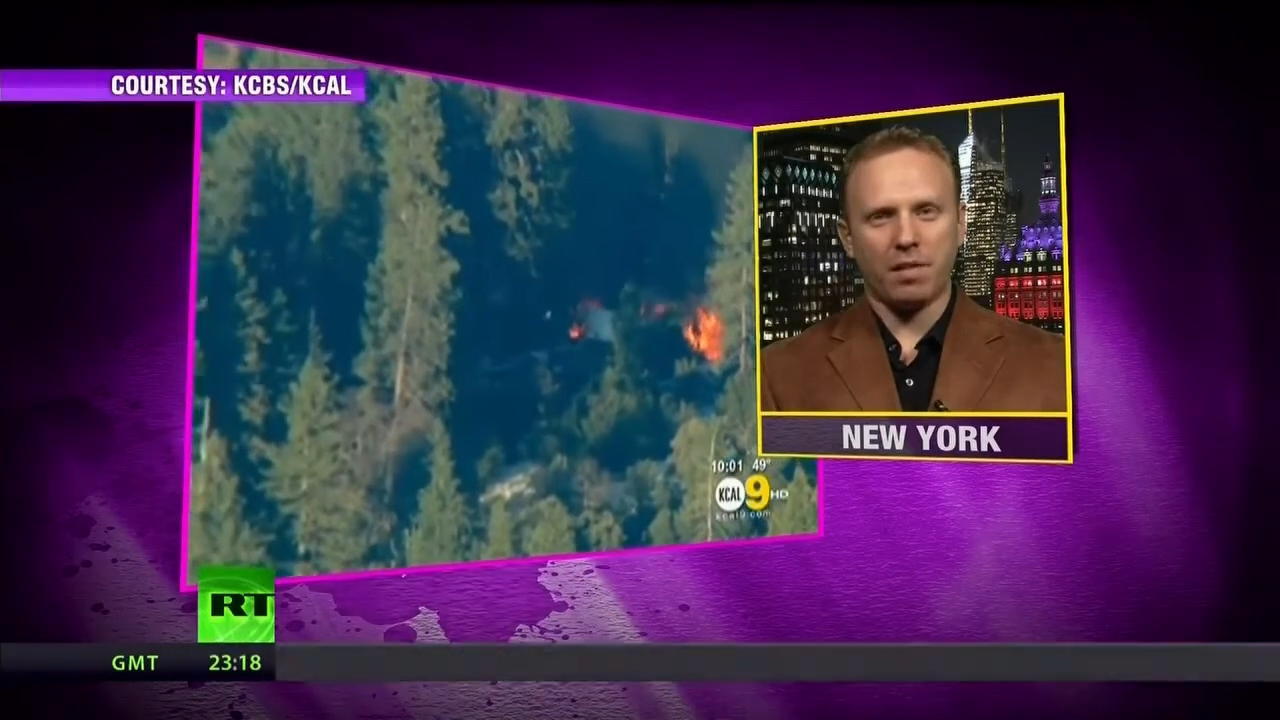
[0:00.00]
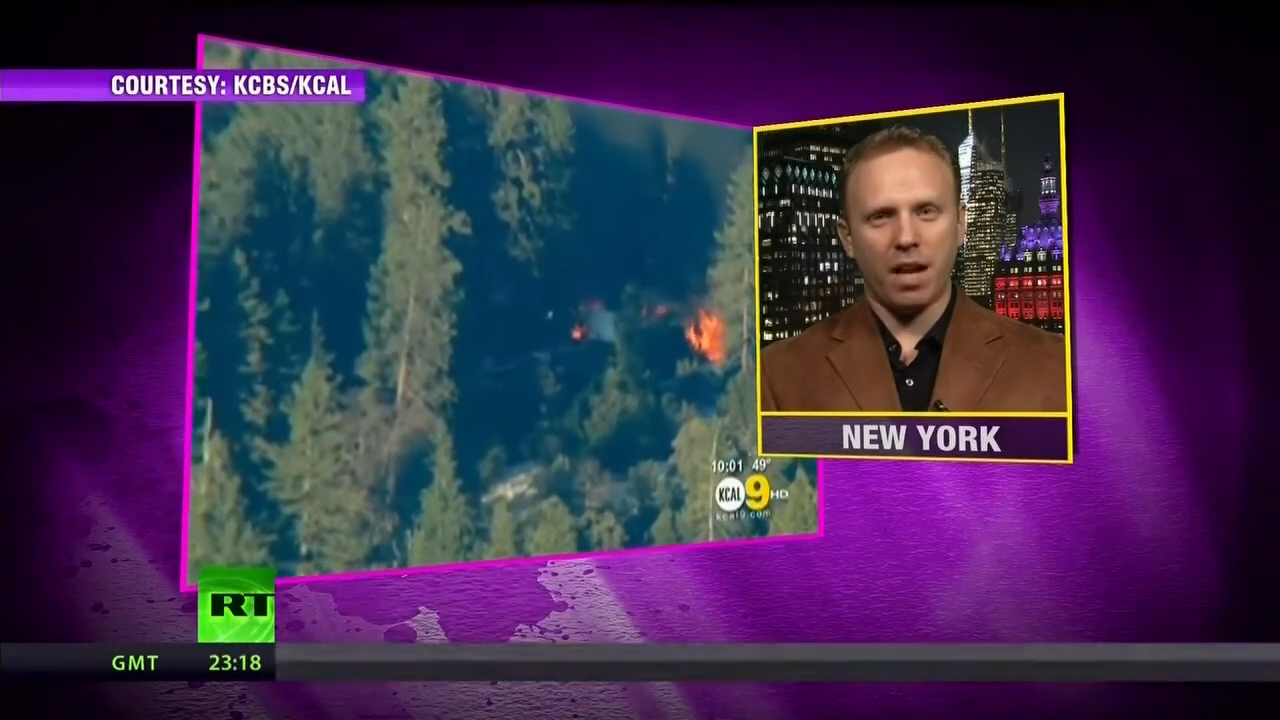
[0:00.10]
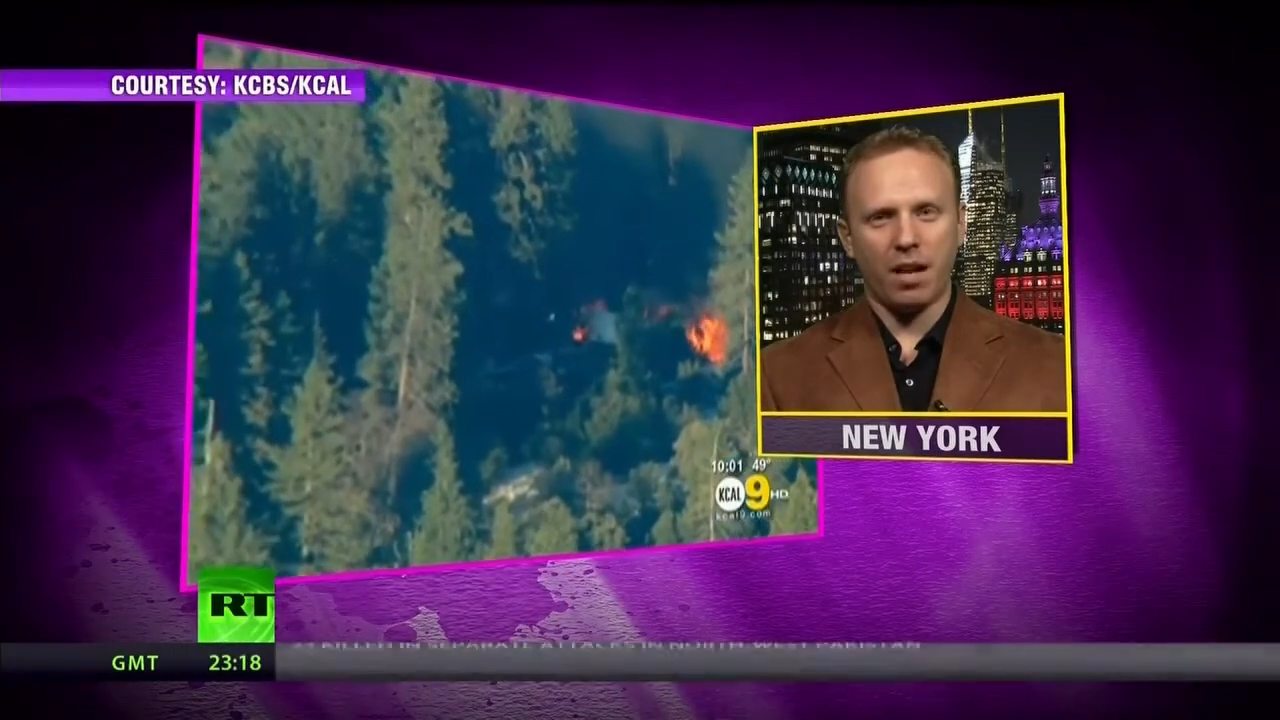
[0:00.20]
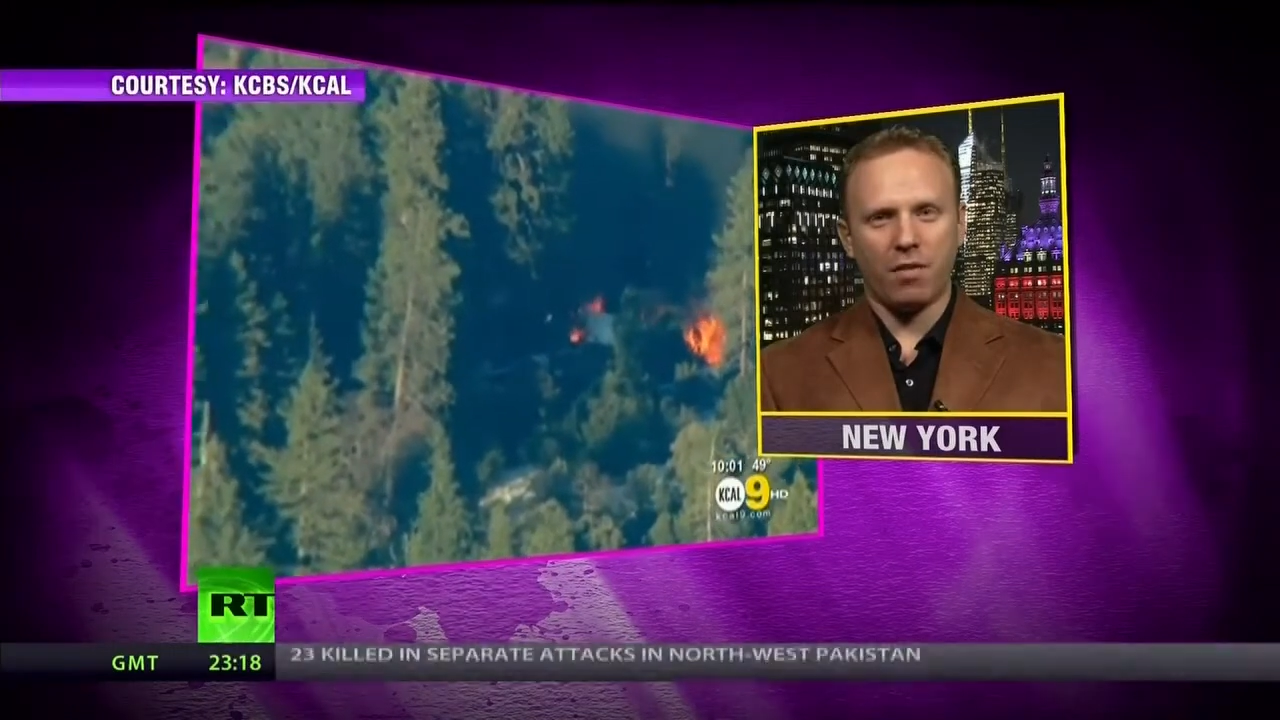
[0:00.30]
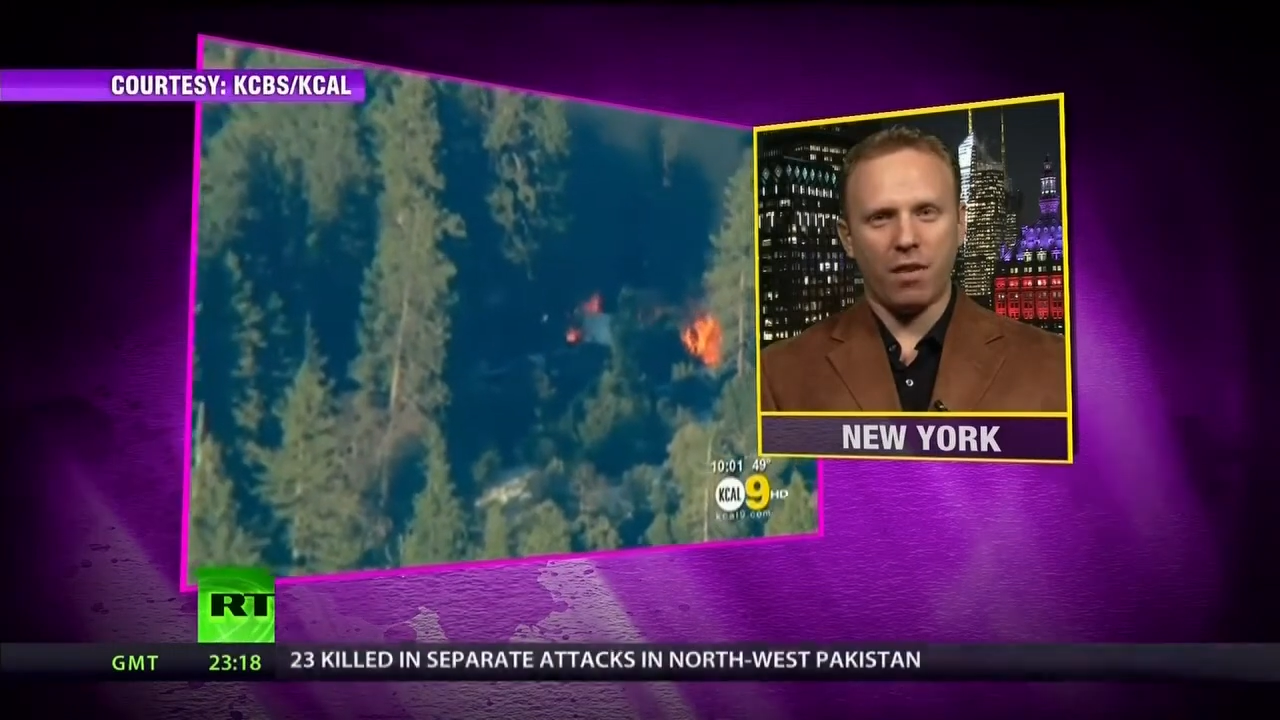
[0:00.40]

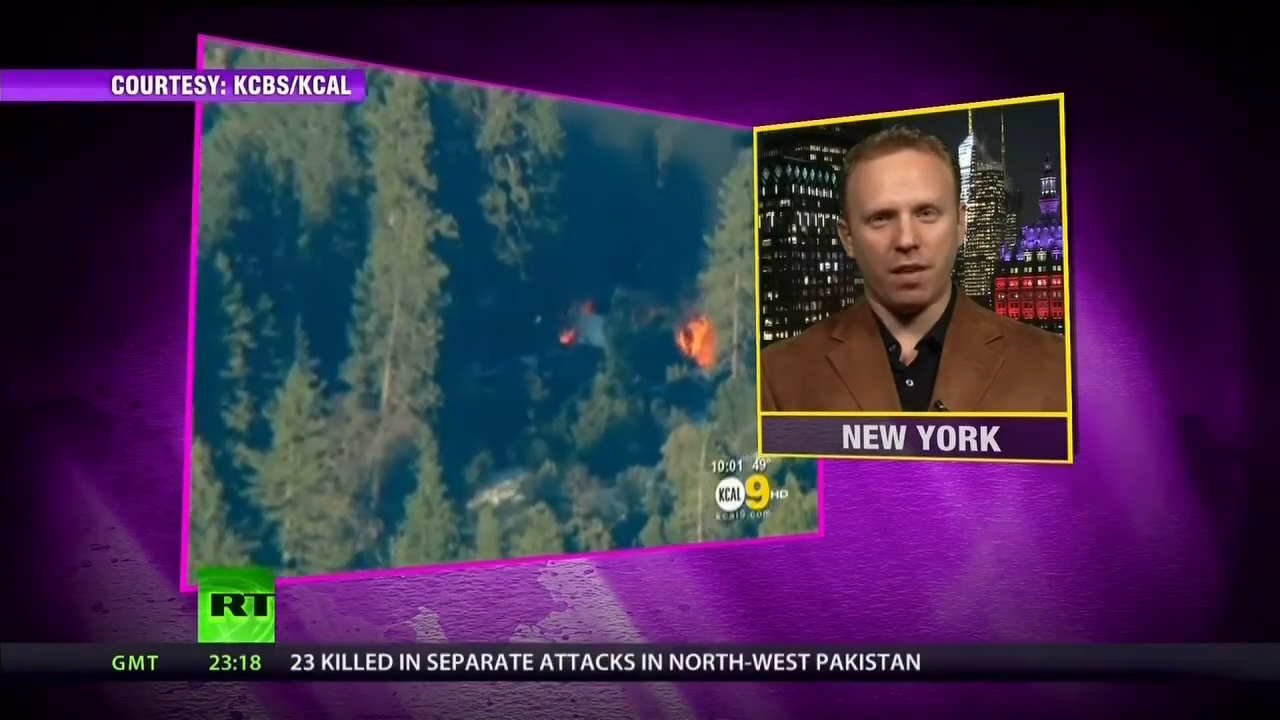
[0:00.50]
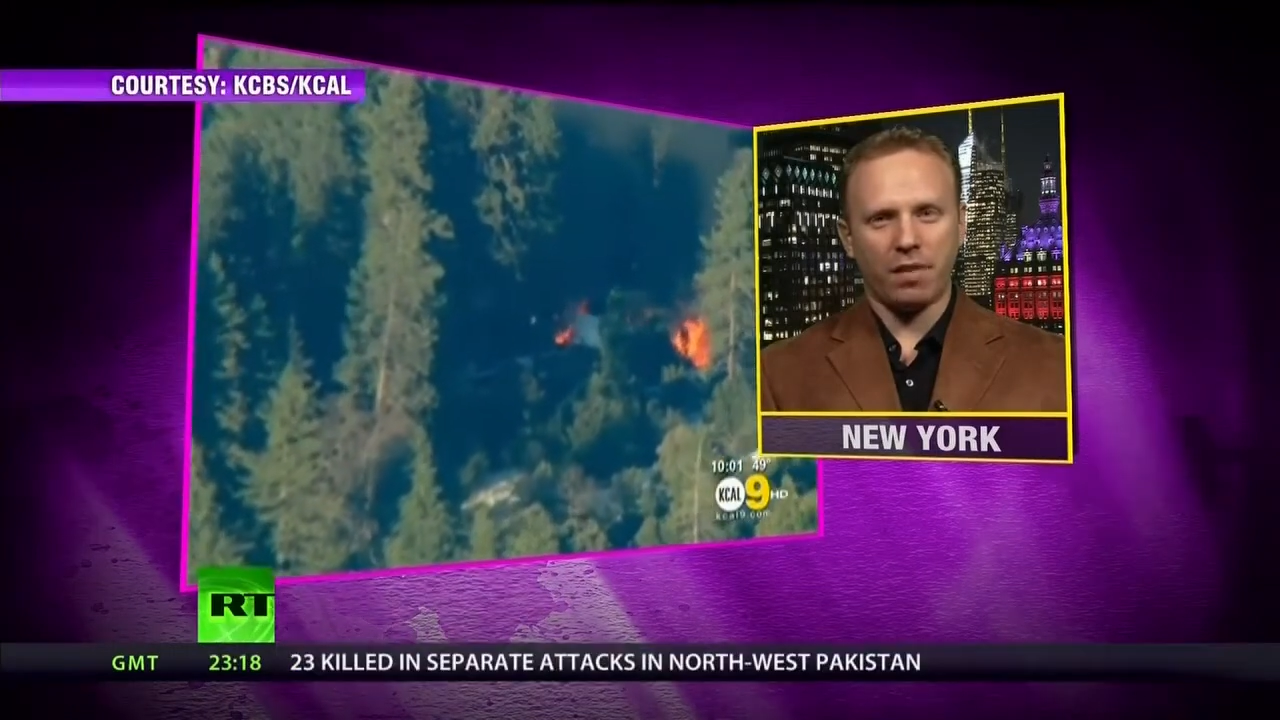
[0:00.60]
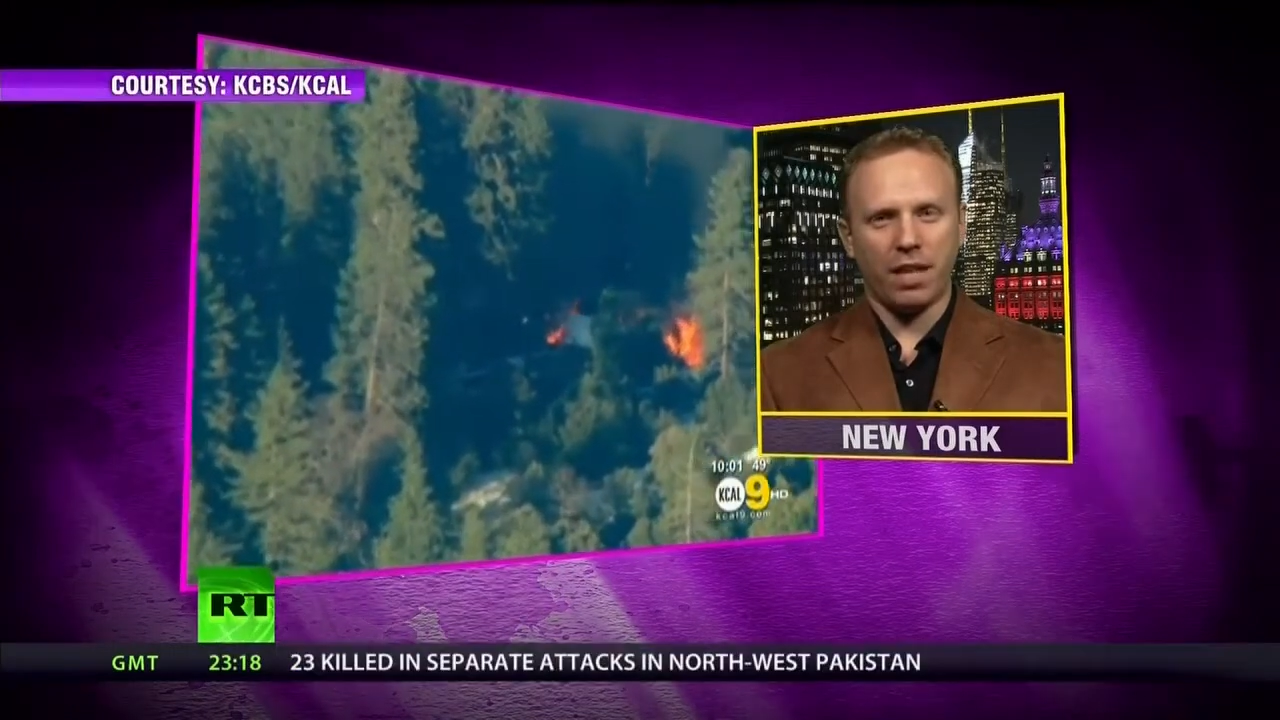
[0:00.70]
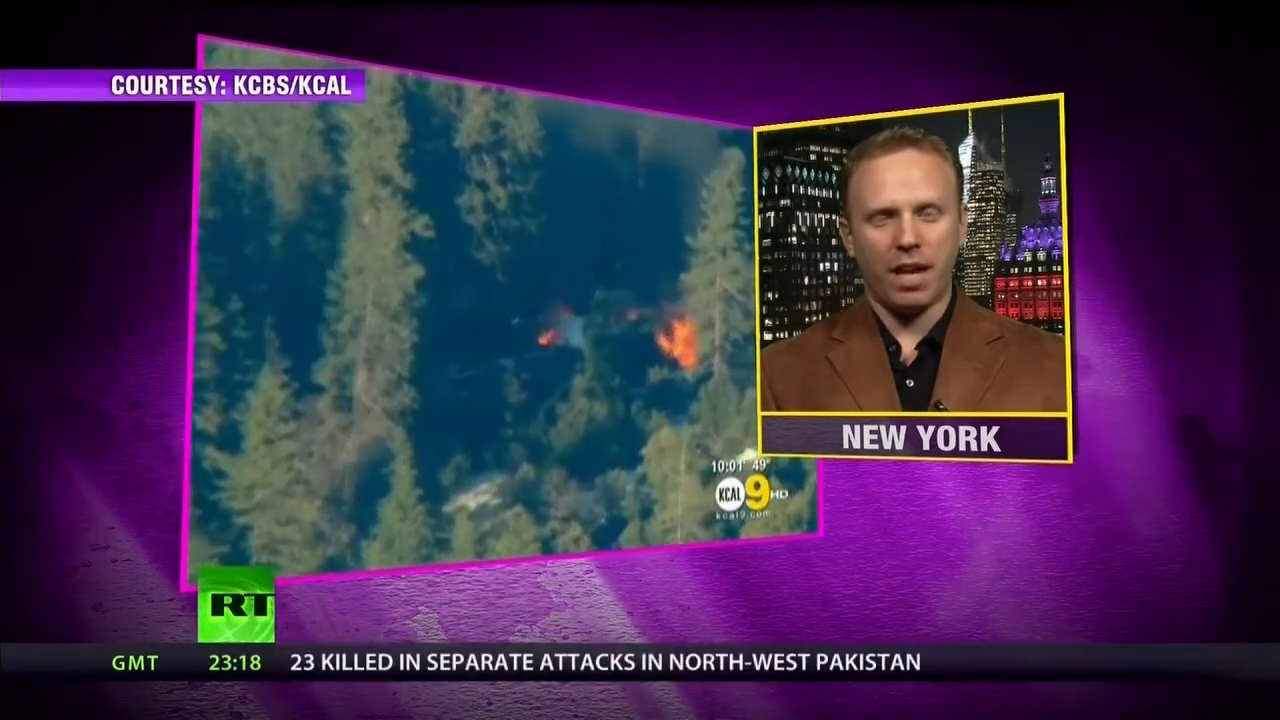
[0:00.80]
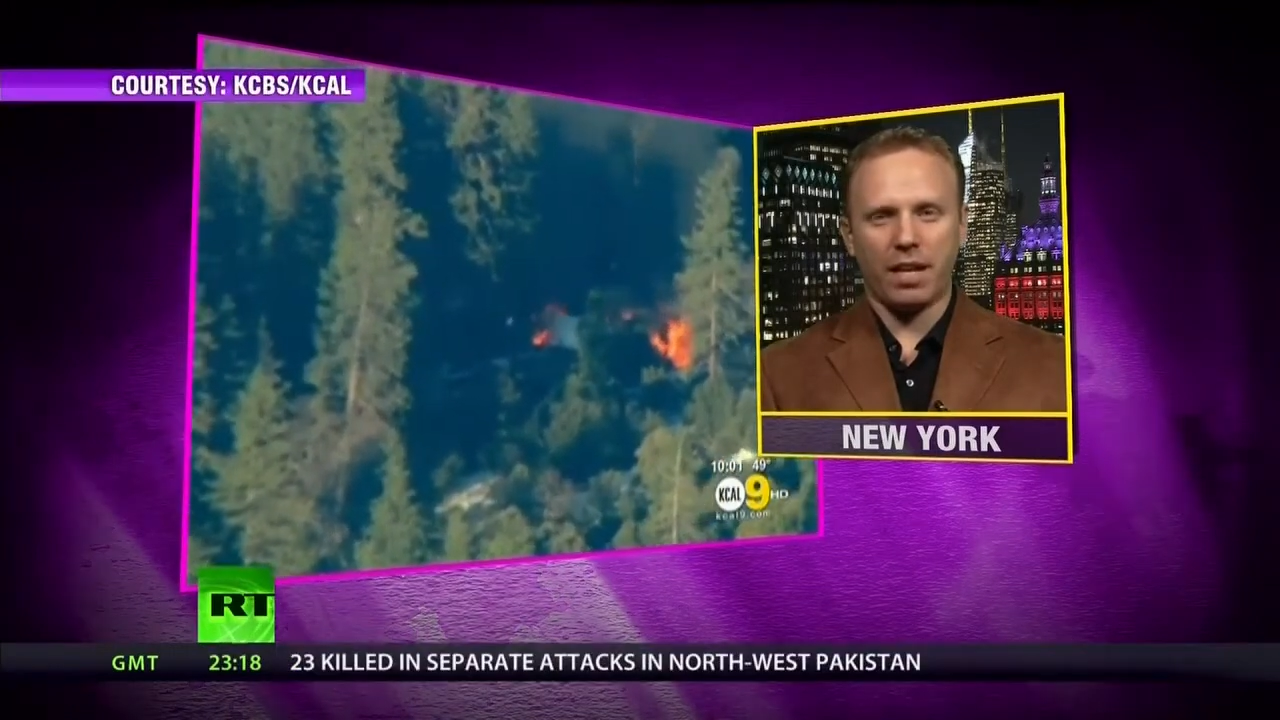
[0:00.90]
not
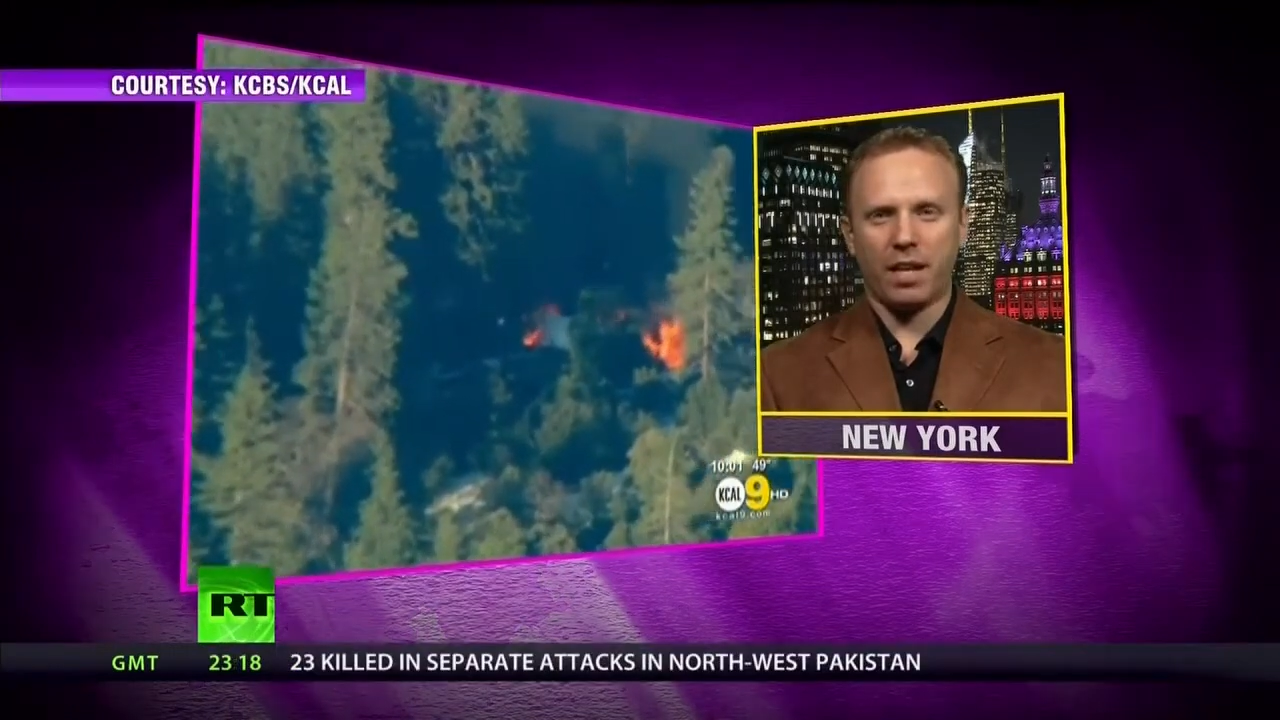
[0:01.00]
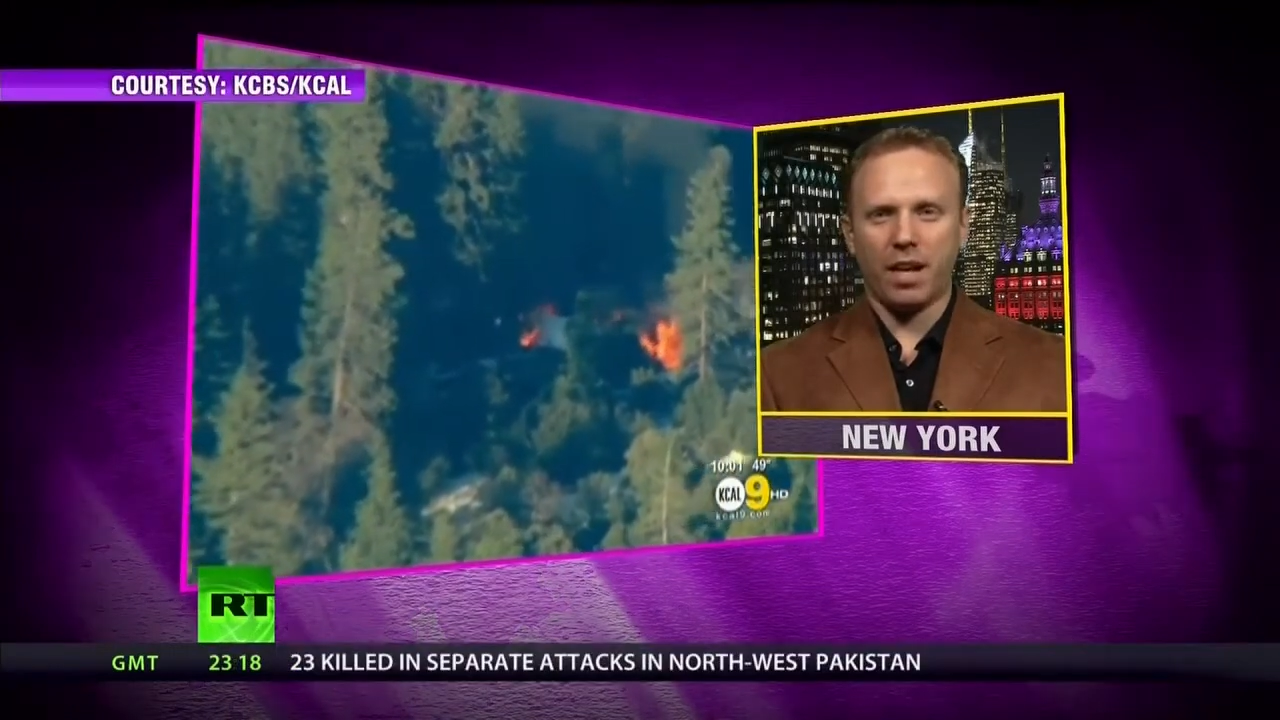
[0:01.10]
investigating,